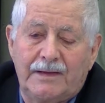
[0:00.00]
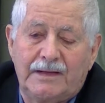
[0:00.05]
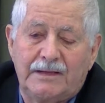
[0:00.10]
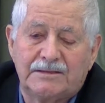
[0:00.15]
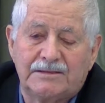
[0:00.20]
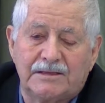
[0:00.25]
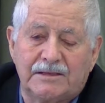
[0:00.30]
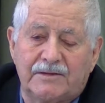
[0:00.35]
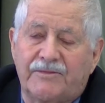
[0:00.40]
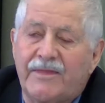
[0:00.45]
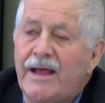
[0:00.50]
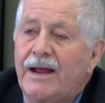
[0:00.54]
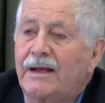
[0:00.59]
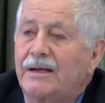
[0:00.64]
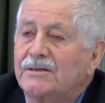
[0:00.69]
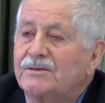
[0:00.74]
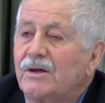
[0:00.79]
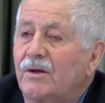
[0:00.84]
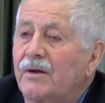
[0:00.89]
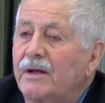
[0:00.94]
he said,
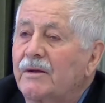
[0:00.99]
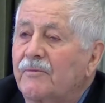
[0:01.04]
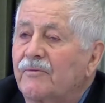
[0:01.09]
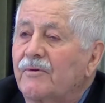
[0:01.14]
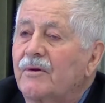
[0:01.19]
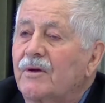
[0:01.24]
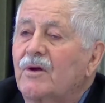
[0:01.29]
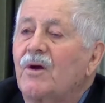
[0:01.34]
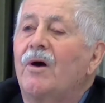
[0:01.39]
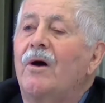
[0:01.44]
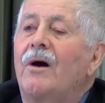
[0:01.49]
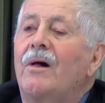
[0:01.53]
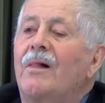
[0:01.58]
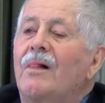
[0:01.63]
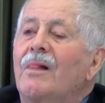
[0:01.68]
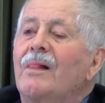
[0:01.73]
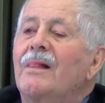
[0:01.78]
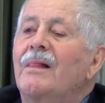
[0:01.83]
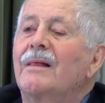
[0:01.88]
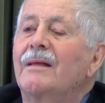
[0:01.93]
Thanks, I'll give her a
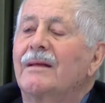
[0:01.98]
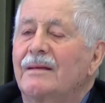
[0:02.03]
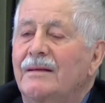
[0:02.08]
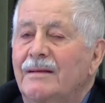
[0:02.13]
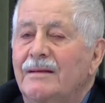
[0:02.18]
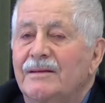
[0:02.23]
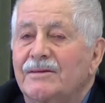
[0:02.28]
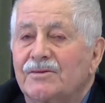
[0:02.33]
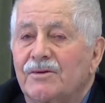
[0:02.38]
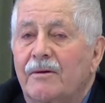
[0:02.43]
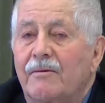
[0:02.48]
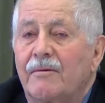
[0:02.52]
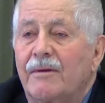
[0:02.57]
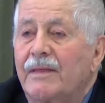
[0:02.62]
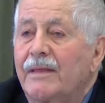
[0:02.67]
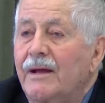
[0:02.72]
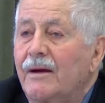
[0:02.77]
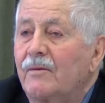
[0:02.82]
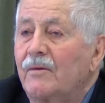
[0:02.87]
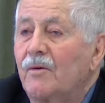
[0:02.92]
call. So I
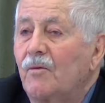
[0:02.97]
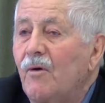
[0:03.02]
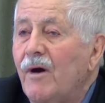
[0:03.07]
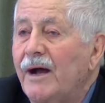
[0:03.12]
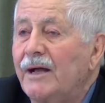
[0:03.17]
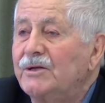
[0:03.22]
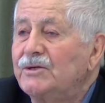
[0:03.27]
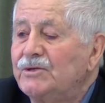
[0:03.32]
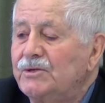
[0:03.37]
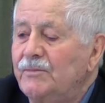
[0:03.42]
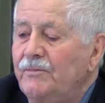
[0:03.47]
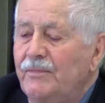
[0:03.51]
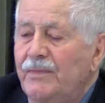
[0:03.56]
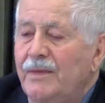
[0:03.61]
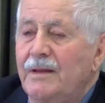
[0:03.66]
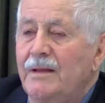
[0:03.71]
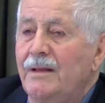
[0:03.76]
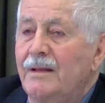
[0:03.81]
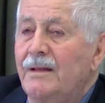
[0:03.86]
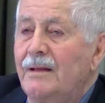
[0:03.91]
went down to watch.
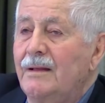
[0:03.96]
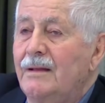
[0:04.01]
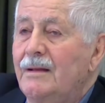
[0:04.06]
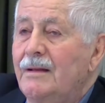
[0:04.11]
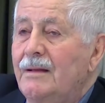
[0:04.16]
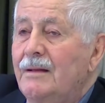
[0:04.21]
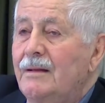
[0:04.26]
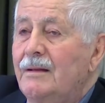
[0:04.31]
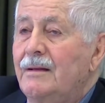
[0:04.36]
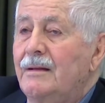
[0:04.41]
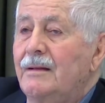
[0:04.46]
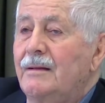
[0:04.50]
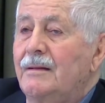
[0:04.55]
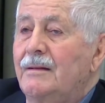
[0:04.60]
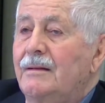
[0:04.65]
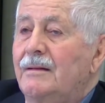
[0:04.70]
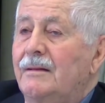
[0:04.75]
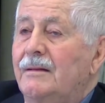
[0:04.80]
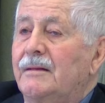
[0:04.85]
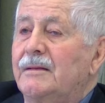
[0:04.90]

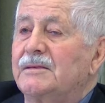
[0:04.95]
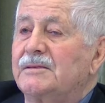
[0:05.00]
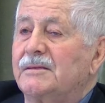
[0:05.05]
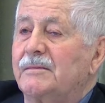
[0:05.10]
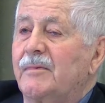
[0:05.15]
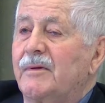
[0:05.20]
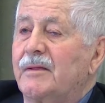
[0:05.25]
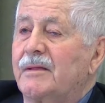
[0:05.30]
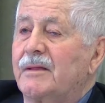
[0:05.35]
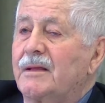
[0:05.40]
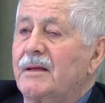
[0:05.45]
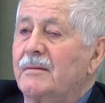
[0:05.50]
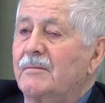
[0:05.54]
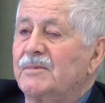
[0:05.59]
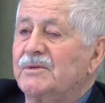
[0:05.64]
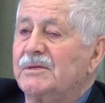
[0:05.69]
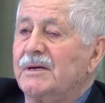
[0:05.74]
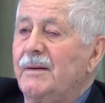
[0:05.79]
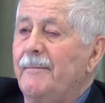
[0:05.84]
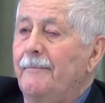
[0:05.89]
Elizabeth
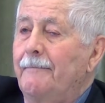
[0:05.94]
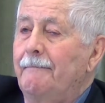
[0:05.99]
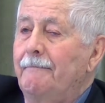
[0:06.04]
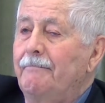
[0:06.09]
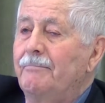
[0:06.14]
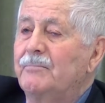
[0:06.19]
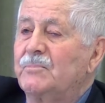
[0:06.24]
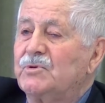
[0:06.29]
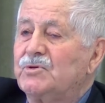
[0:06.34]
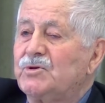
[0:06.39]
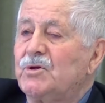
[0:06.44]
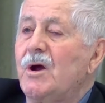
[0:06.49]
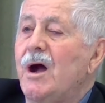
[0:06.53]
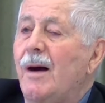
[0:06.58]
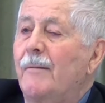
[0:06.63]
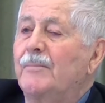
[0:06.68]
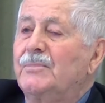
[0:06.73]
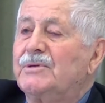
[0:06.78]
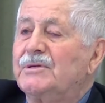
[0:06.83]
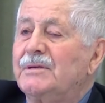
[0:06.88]
comes up,
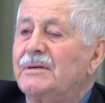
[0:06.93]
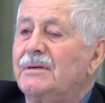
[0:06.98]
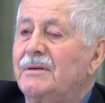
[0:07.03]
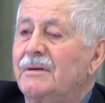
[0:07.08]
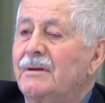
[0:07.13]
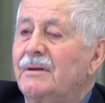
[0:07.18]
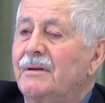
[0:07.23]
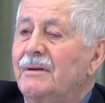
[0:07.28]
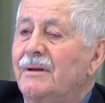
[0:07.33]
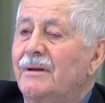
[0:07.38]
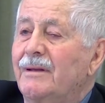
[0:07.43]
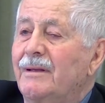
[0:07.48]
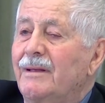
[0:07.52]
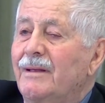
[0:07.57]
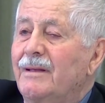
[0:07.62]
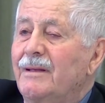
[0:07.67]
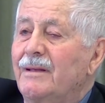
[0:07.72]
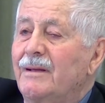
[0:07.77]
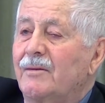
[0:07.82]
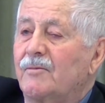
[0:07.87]
stops
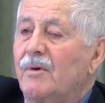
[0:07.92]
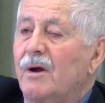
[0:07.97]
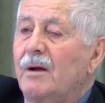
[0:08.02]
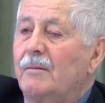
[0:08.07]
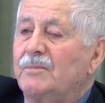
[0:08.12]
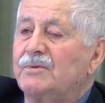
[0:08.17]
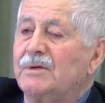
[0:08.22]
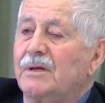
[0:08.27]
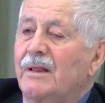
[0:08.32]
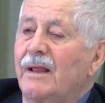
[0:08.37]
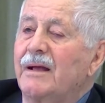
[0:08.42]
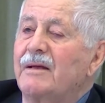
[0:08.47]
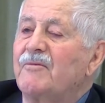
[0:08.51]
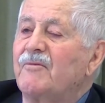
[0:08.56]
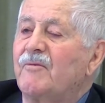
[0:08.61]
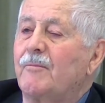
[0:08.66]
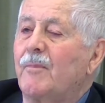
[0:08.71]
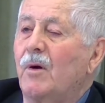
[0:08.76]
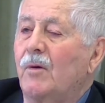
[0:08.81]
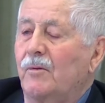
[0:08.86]
drops a
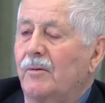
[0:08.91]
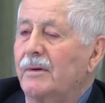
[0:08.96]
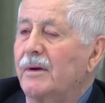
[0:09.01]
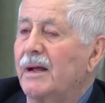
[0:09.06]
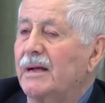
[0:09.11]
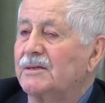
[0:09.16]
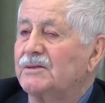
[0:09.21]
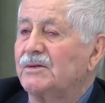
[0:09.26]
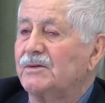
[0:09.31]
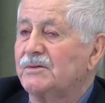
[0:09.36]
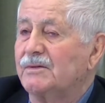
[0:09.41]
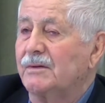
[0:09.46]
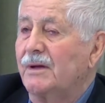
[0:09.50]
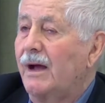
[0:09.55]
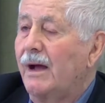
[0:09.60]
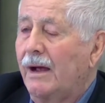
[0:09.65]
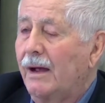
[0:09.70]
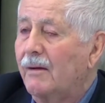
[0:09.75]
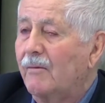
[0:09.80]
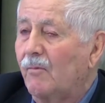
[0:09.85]
lifeboat. That's
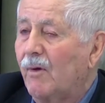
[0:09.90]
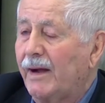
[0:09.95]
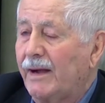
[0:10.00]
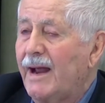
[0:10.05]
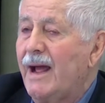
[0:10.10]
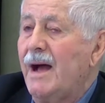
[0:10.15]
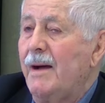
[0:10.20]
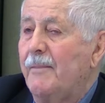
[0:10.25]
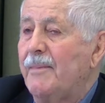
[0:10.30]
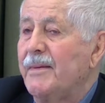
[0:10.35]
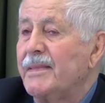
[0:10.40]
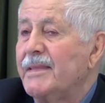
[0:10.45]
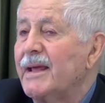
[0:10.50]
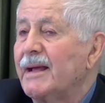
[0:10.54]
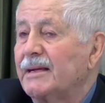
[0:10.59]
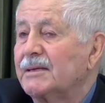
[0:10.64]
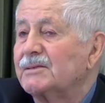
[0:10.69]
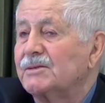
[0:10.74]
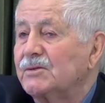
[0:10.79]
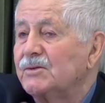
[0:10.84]
uh, what happened
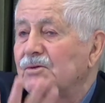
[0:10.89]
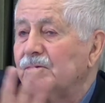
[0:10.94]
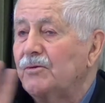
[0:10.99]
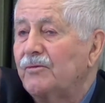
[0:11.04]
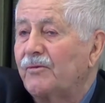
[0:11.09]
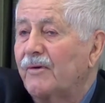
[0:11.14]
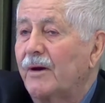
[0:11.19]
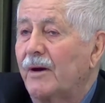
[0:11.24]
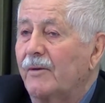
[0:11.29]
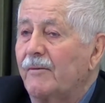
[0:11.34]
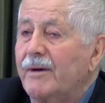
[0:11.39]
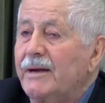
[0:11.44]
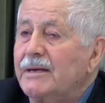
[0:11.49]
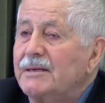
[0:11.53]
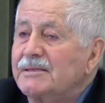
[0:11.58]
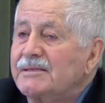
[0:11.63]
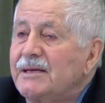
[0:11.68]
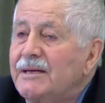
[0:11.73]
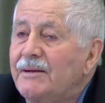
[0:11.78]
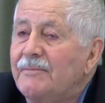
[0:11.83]
next is too far
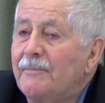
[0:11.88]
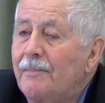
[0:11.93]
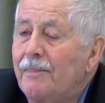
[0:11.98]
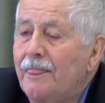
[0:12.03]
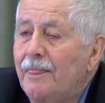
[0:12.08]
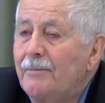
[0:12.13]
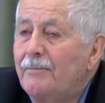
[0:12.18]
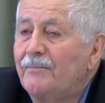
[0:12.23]
away to see.